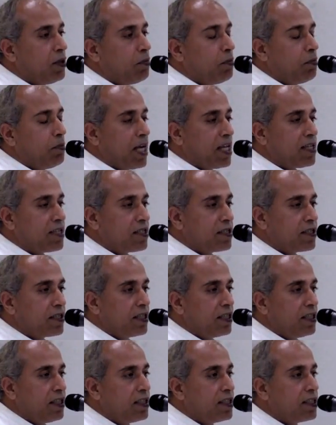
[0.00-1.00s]

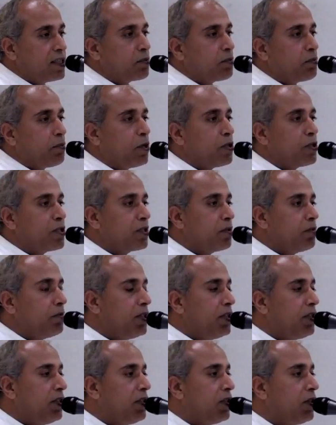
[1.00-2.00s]
Mastering is
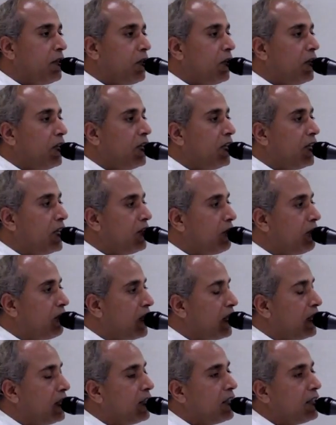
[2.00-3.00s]
possible only
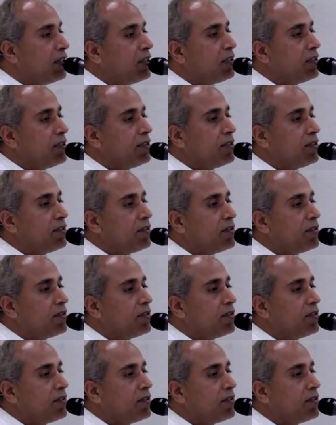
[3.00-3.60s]
when